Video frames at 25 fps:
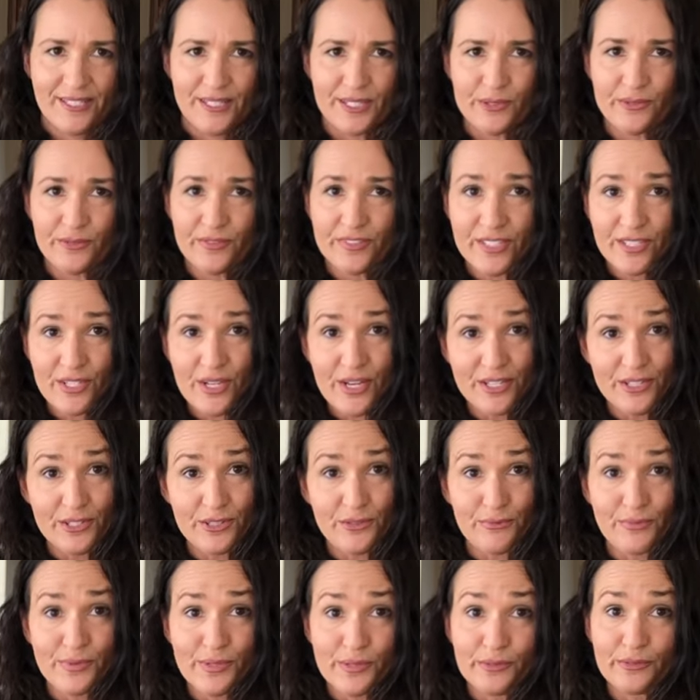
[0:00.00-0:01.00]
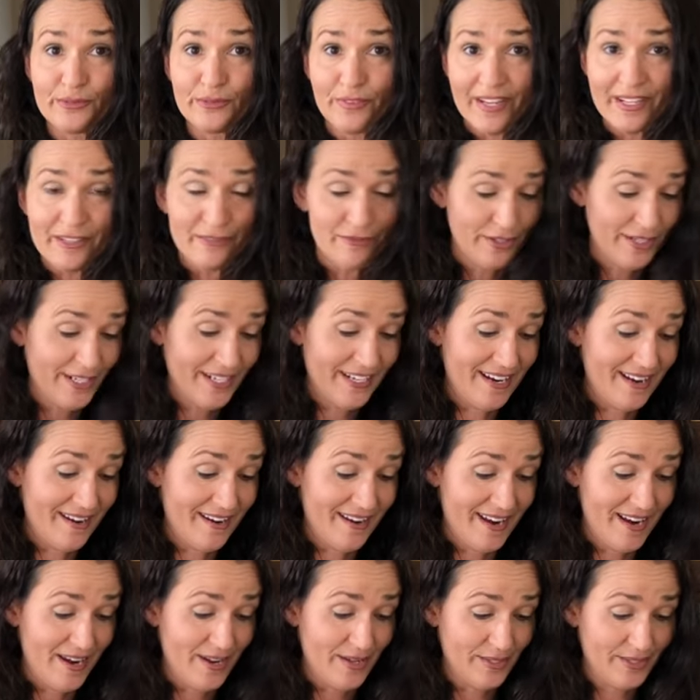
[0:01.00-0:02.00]
Silverside is a real favourite in
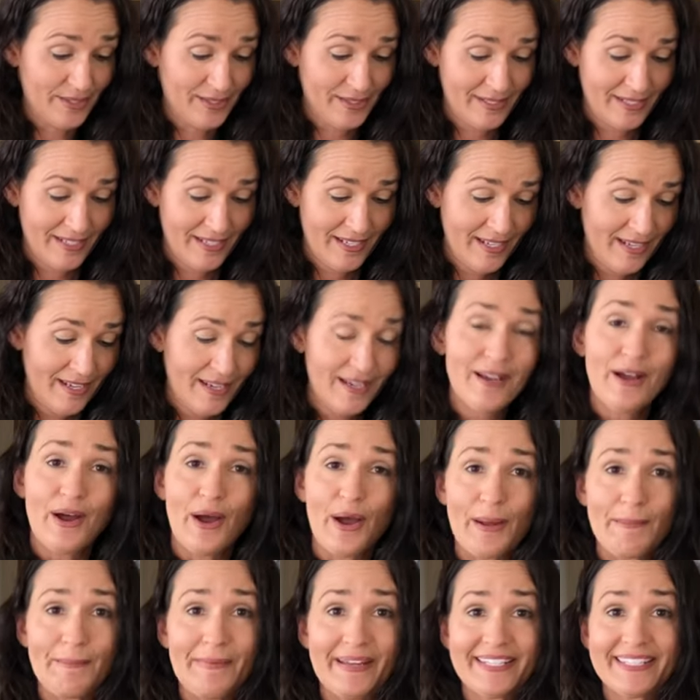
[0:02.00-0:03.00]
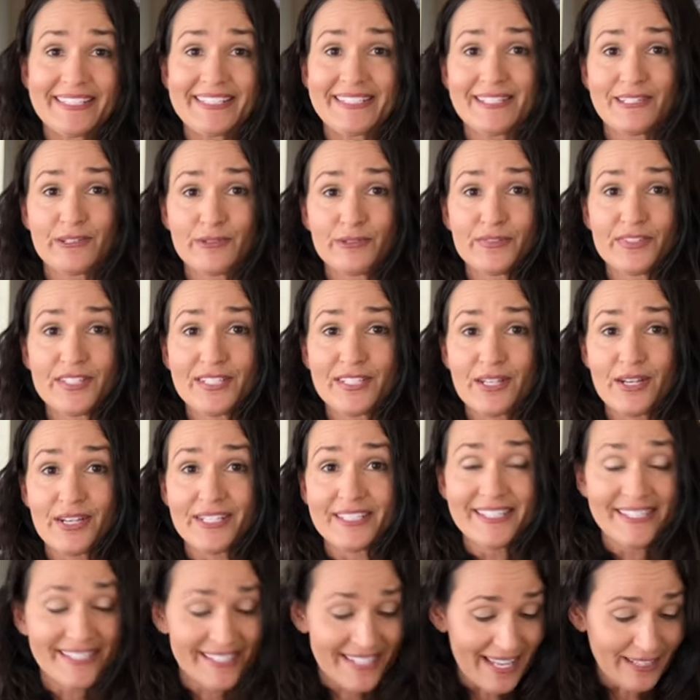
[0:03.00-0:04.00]
our house. I make a
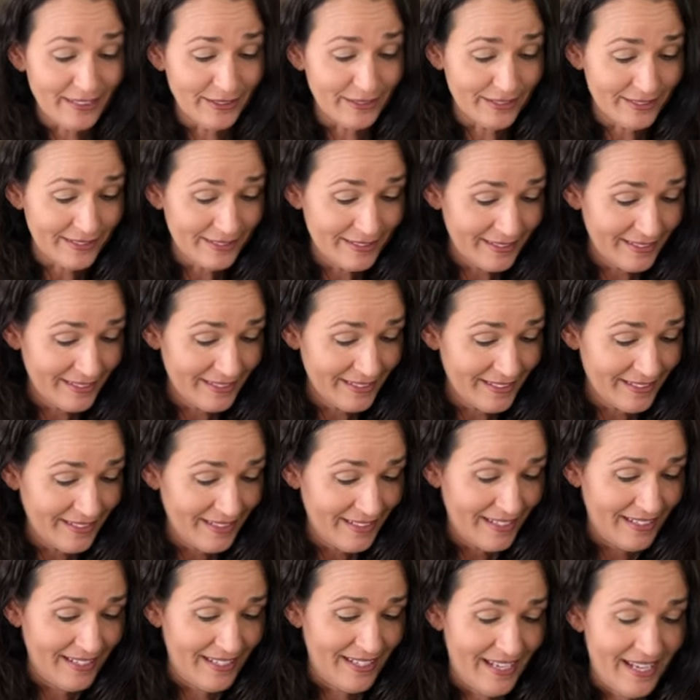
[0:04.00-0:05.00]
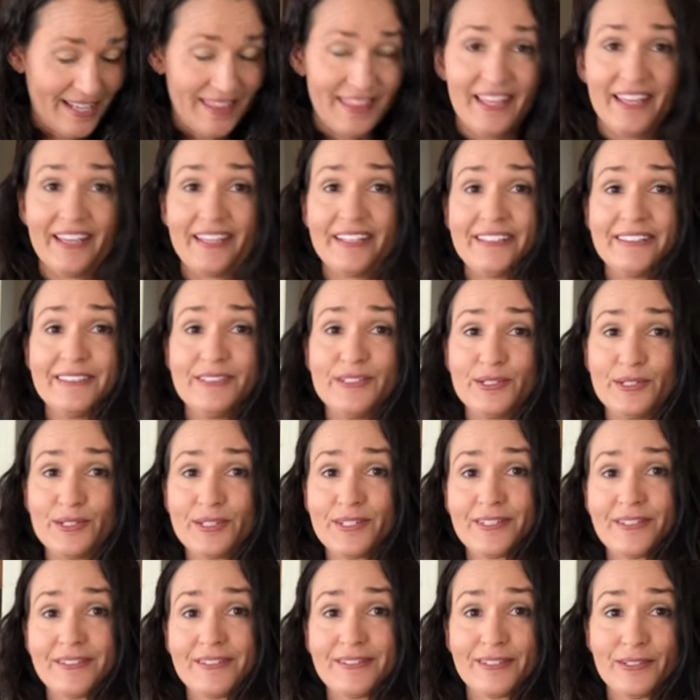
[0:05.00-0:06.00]
silverside salad and that is
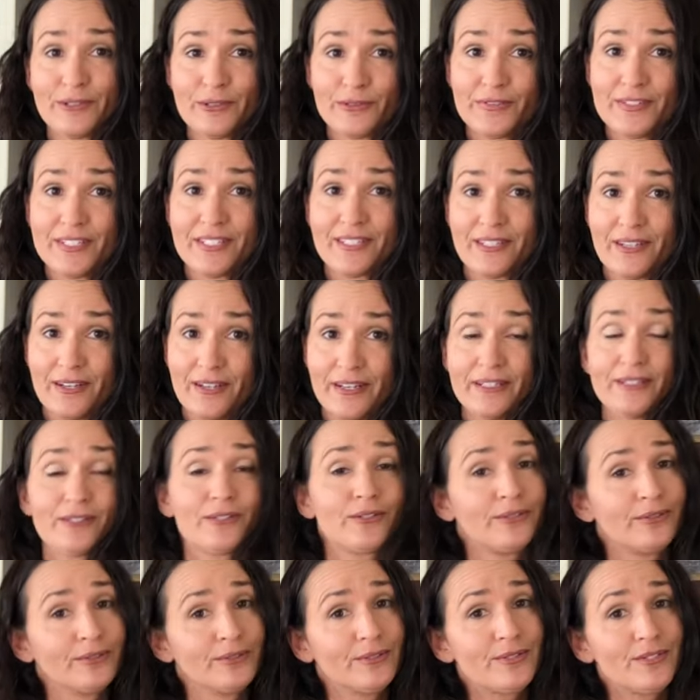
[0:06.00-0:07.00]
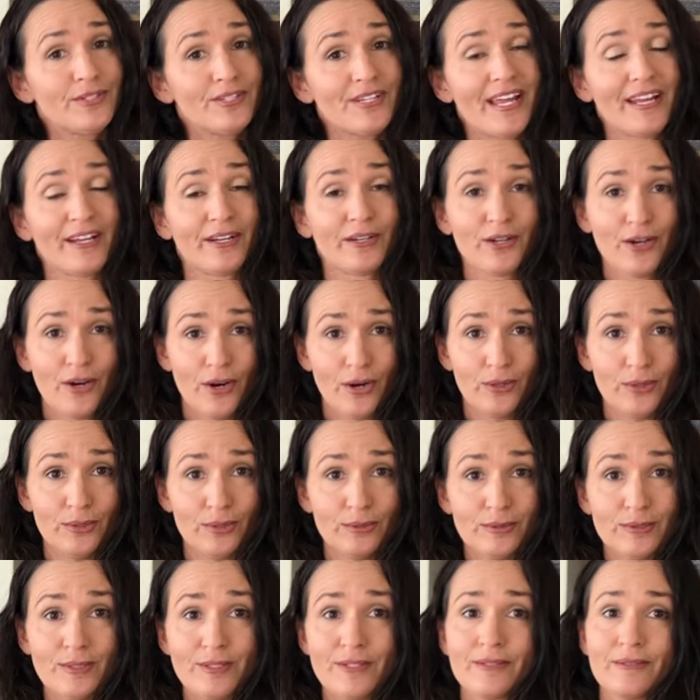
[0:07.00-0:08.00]
silverside, cooked and
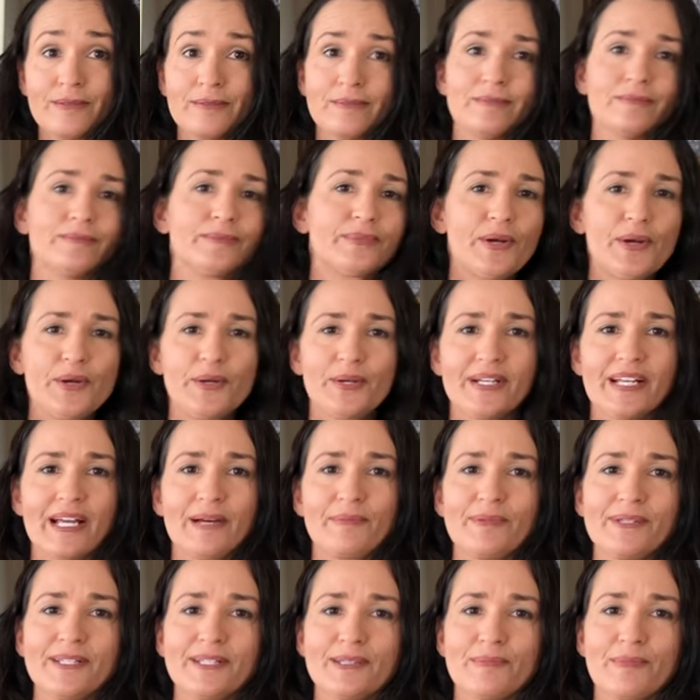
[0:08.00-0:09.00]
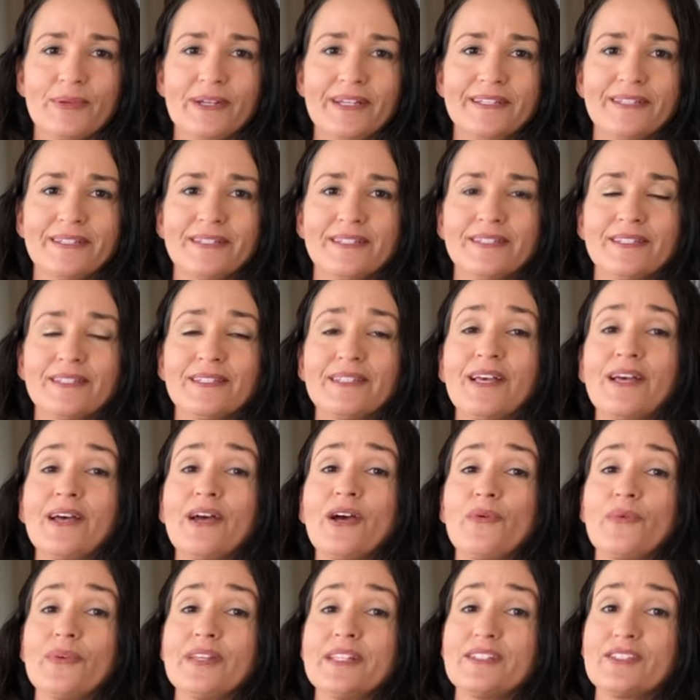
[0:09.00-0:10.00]
cold, broken up into pieces
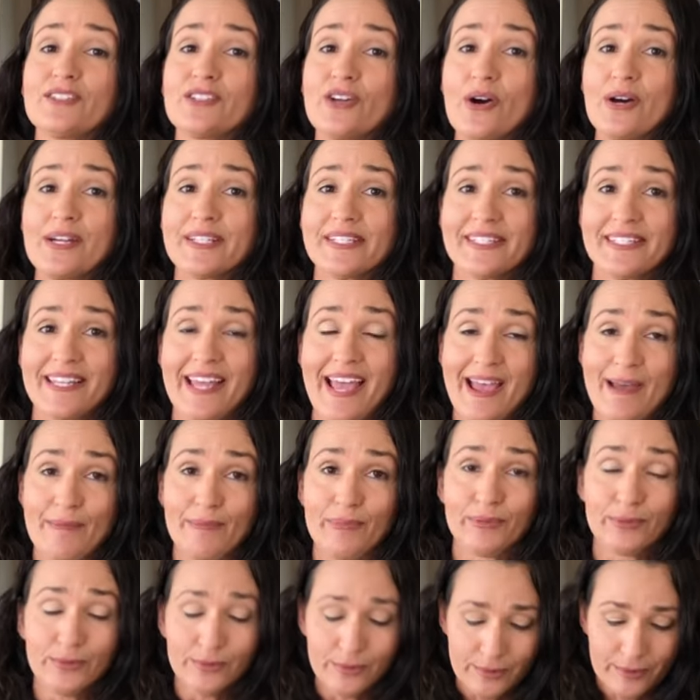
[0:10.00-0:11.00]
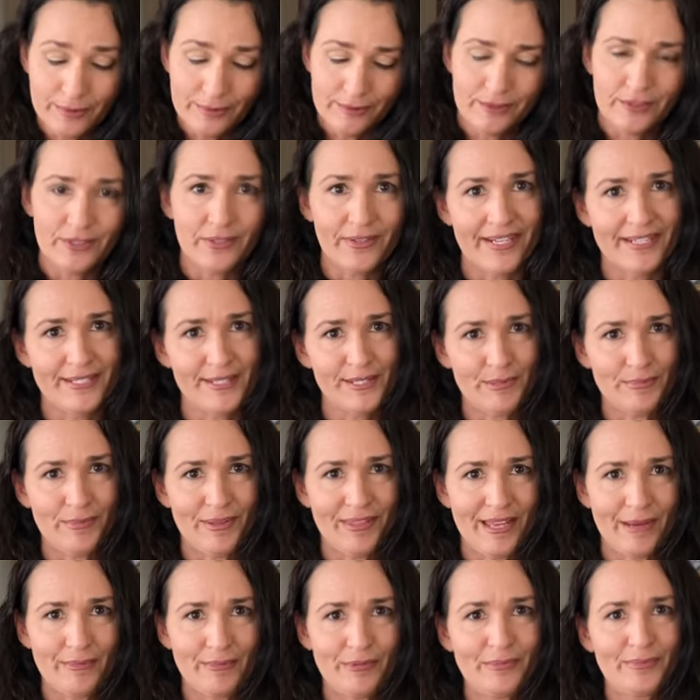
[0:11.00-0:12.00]
with diced apple, Granny
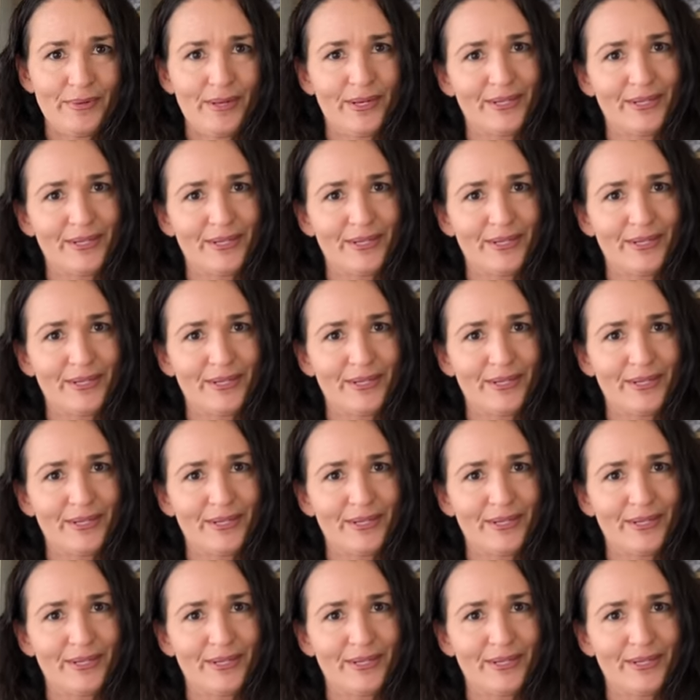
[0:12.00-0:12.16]
Smith apple